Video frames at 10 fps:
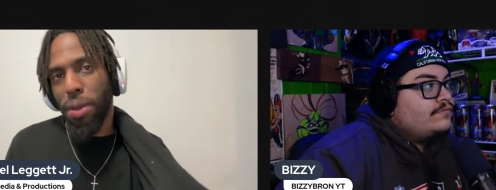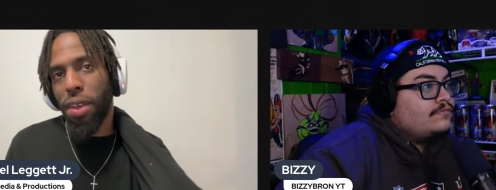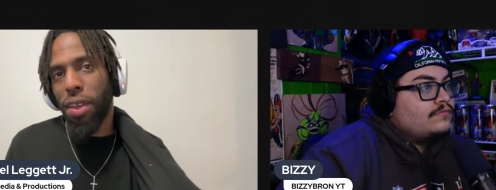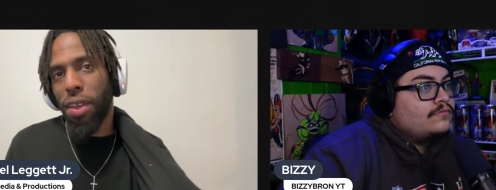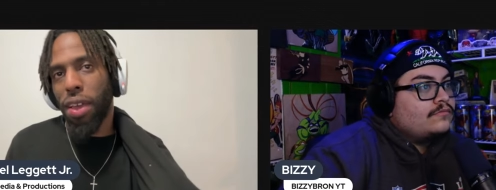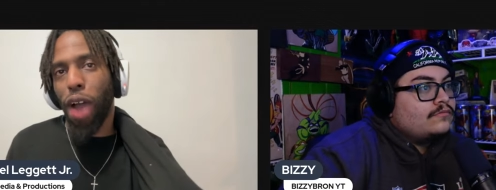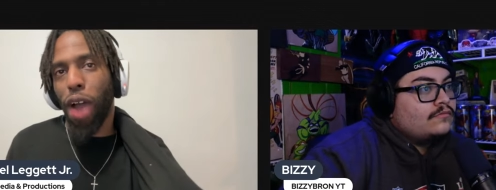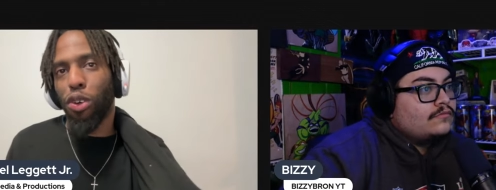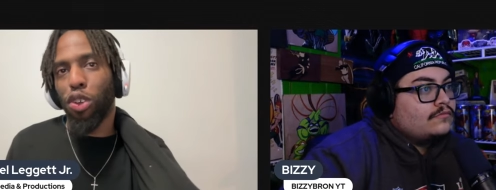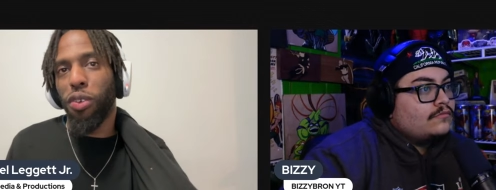Speaker 1: hours
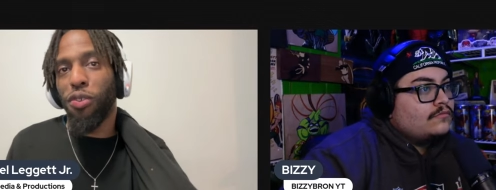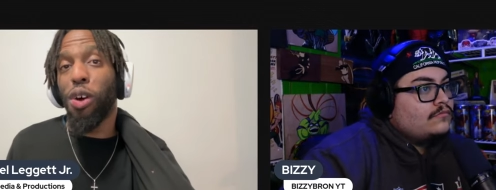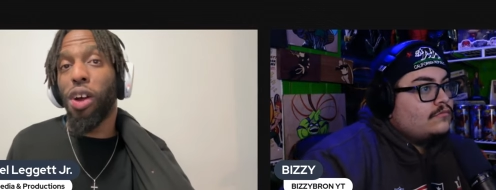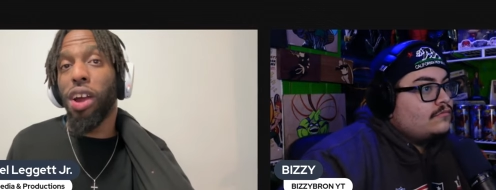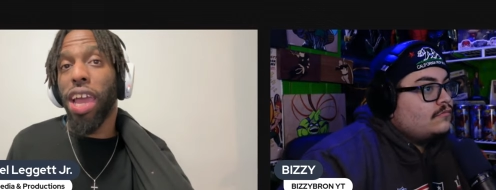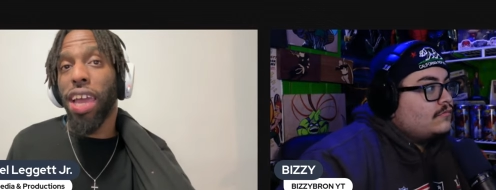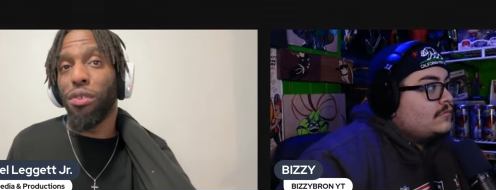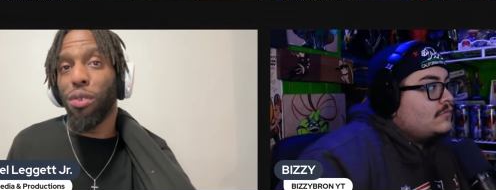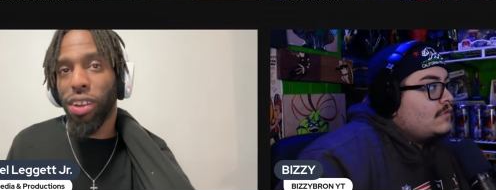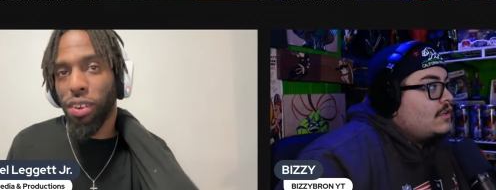before, and re,
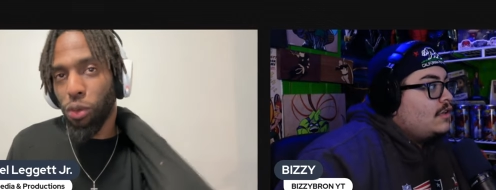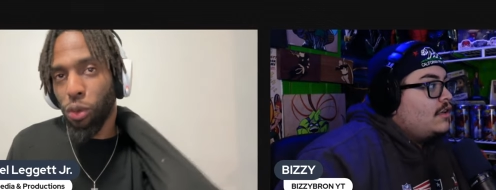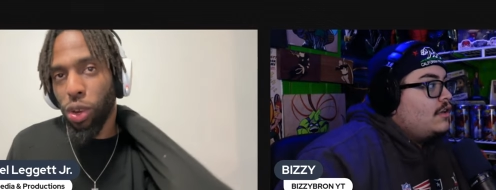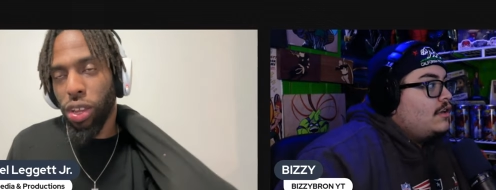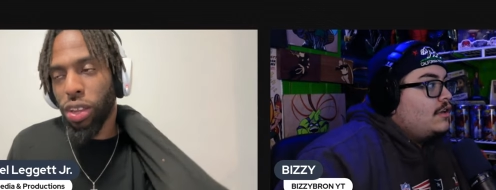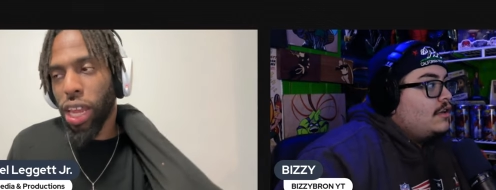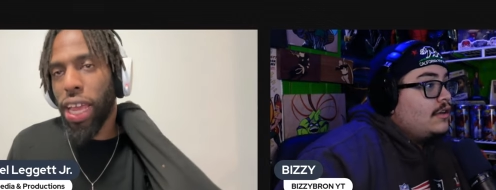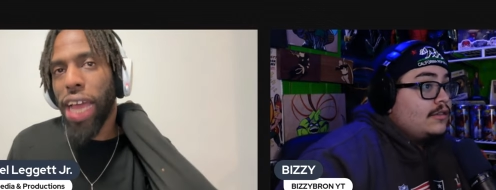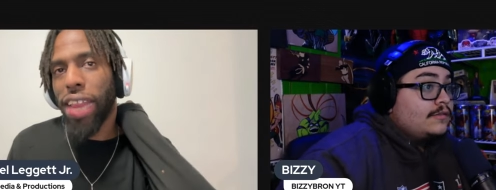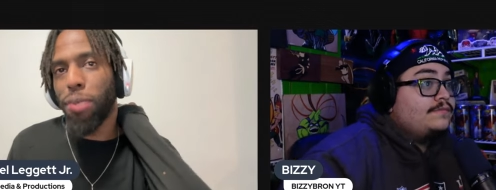re, they got the
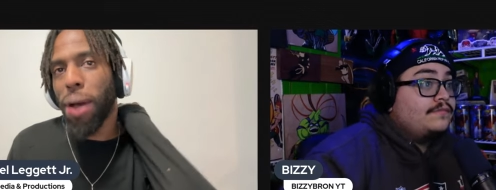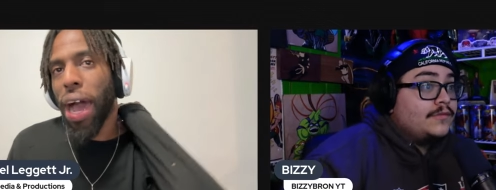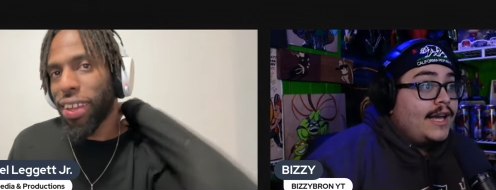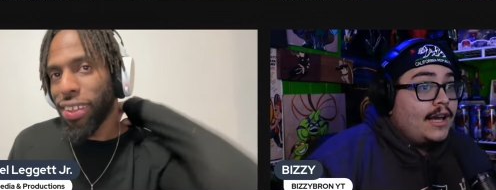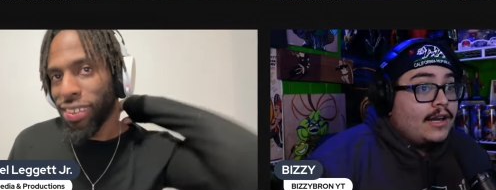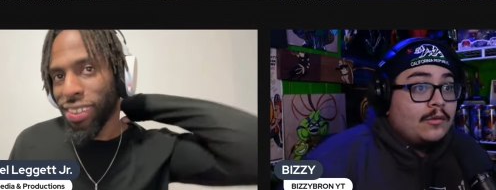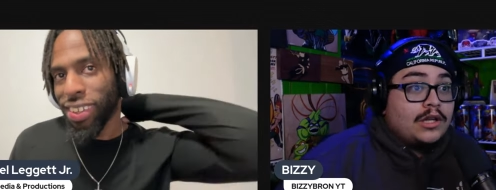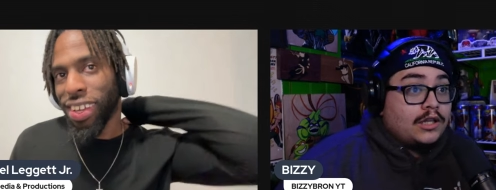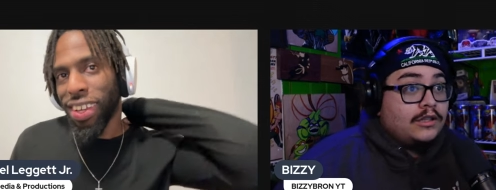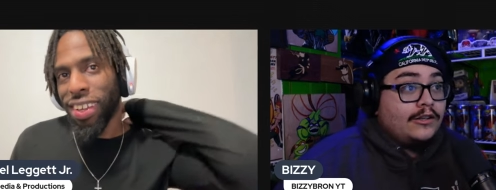bodies.
Speaker 2: Yeah, it was
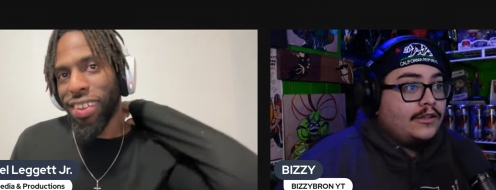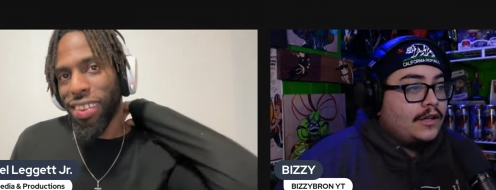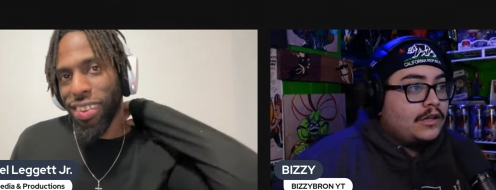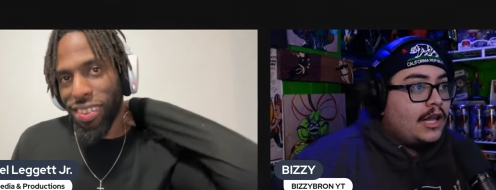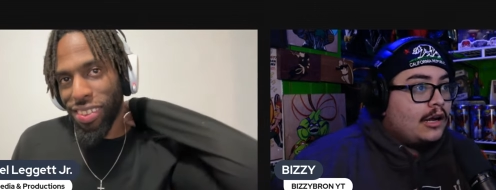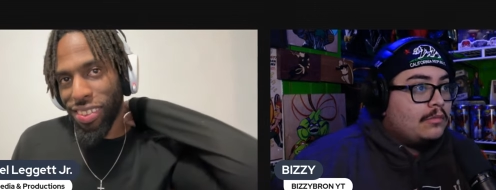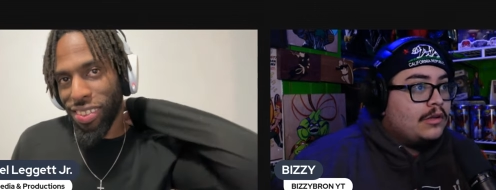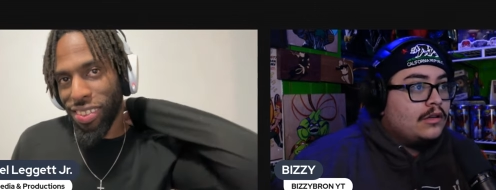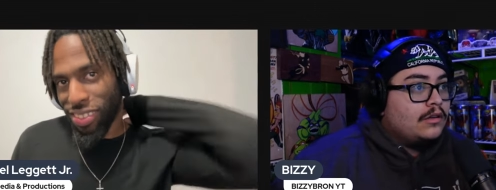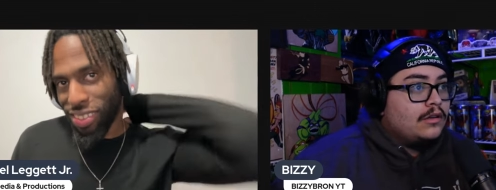clearly a setup.
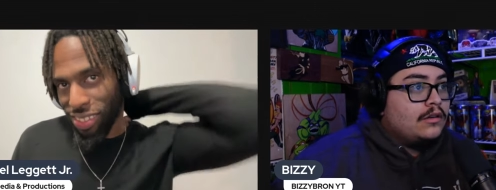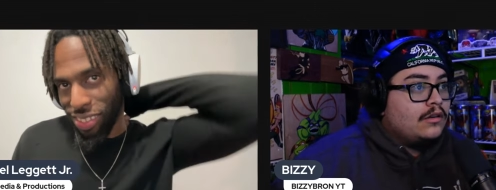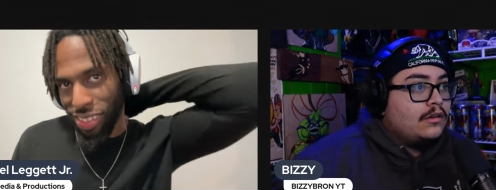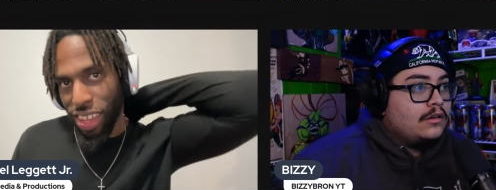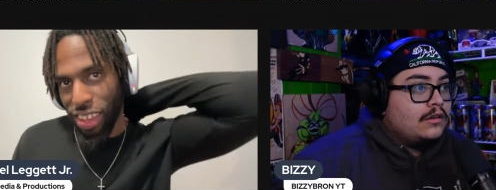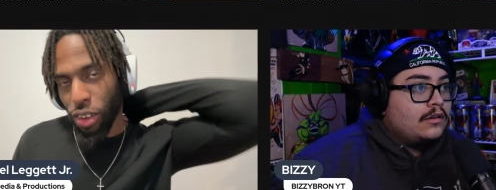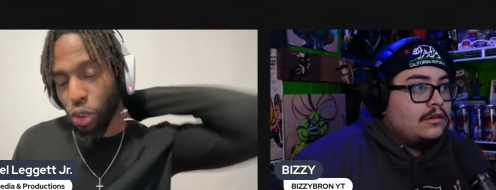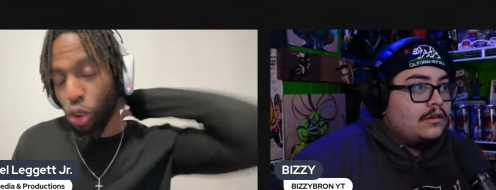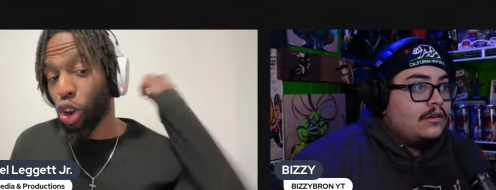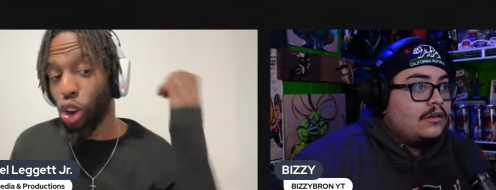
Speaker 1: The, no,
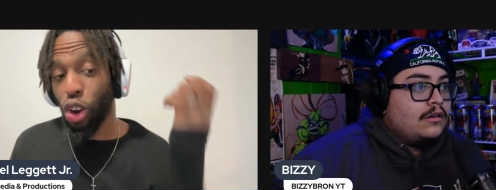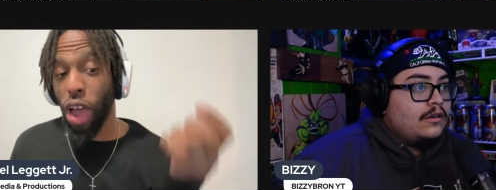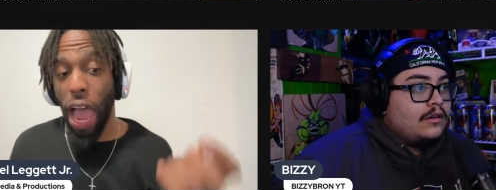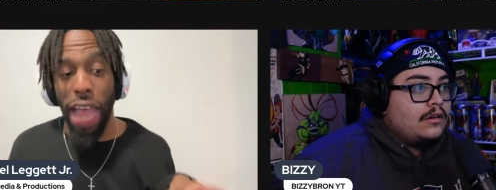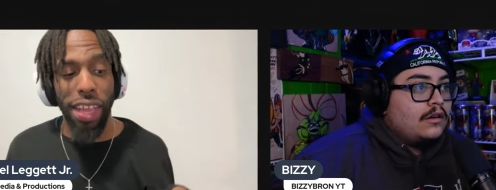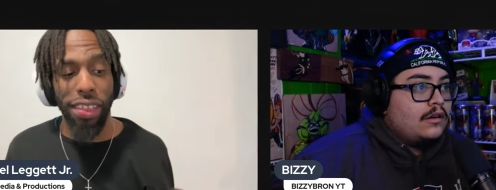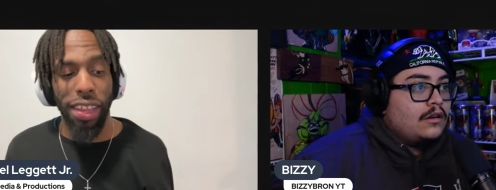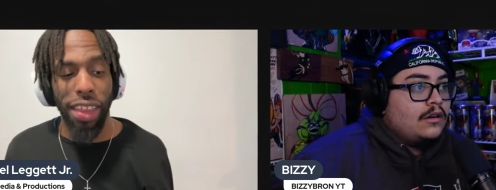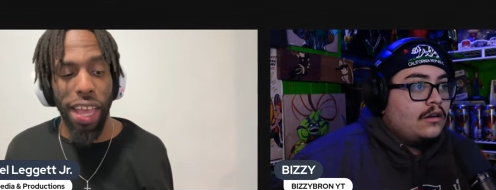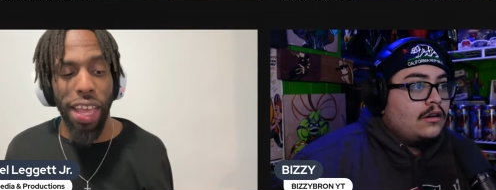no, no, I think that they
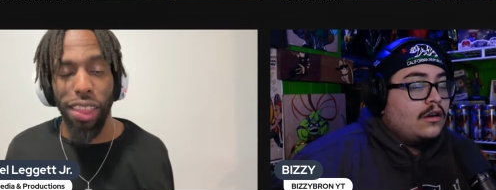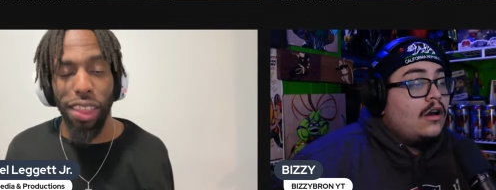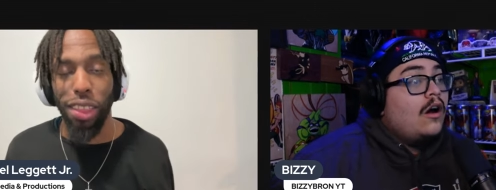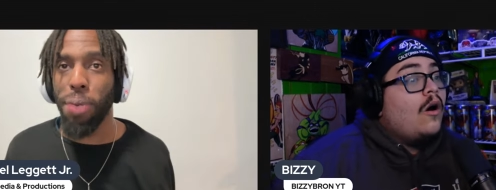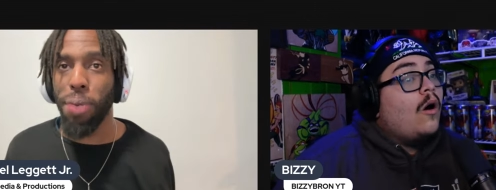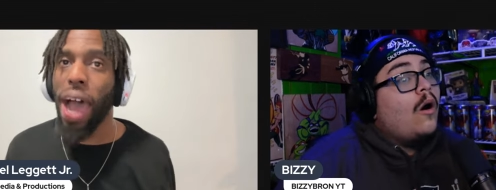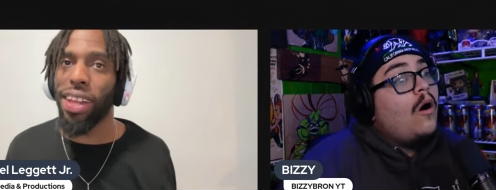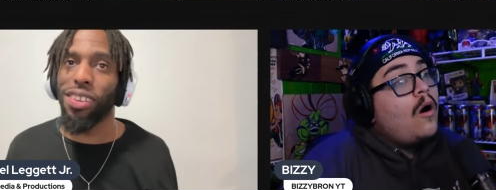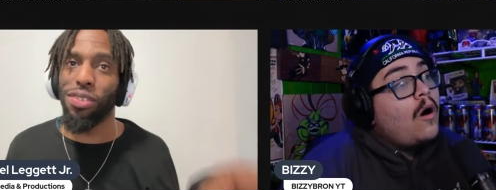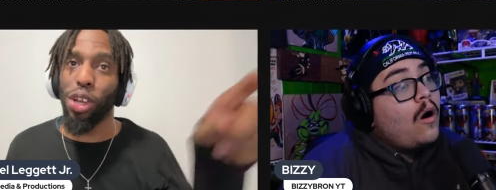got the bodies Whoa. from
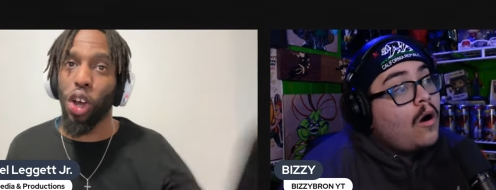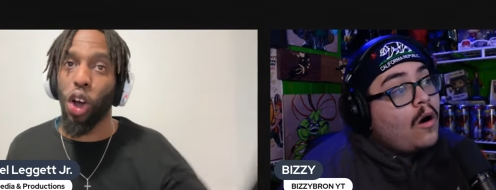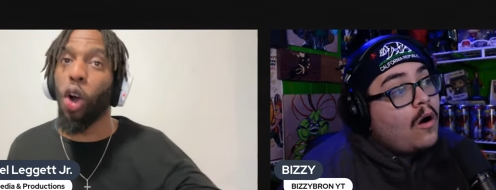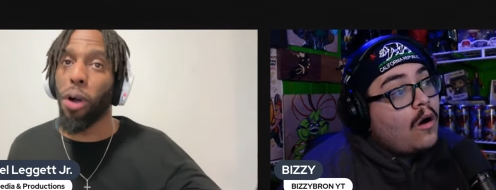the Cobalt